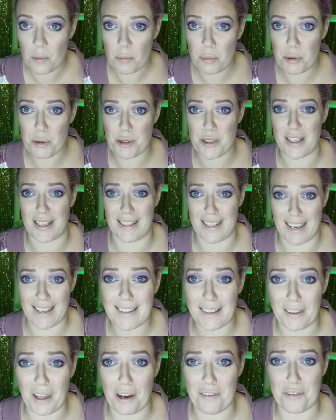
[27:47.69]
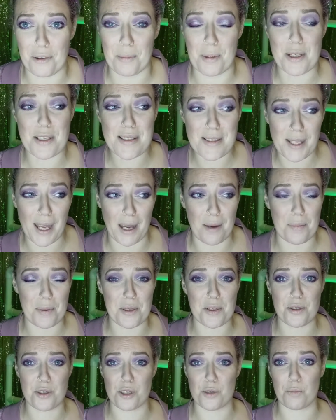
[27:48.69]
put together, like from an
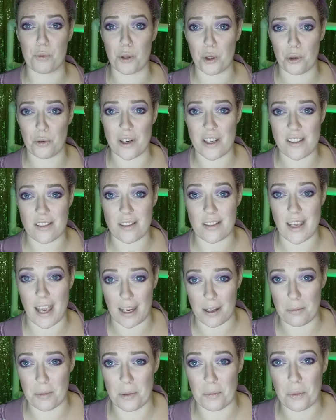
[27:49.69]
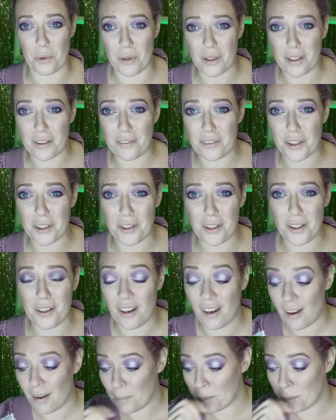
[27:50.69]
escapist, just pure entertainment point of view.